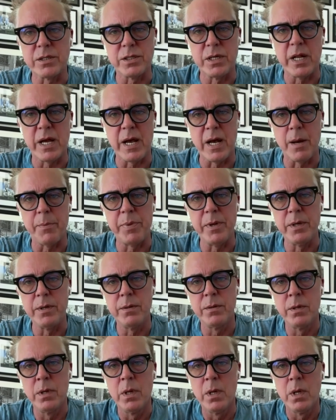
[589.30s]
doesn't happen.
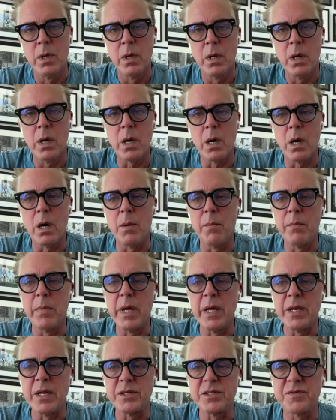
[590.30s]

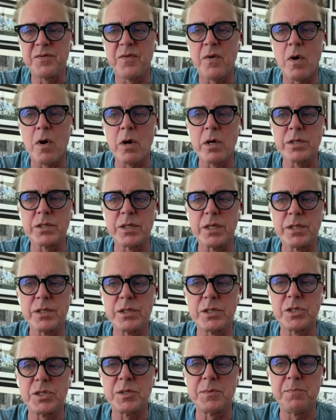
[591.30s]
And as far as
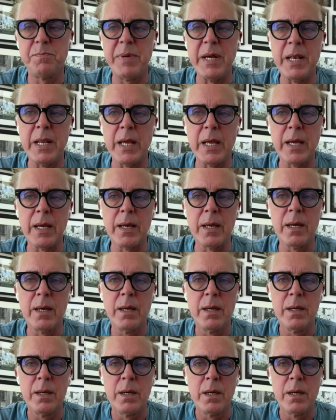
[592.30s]
it spinning,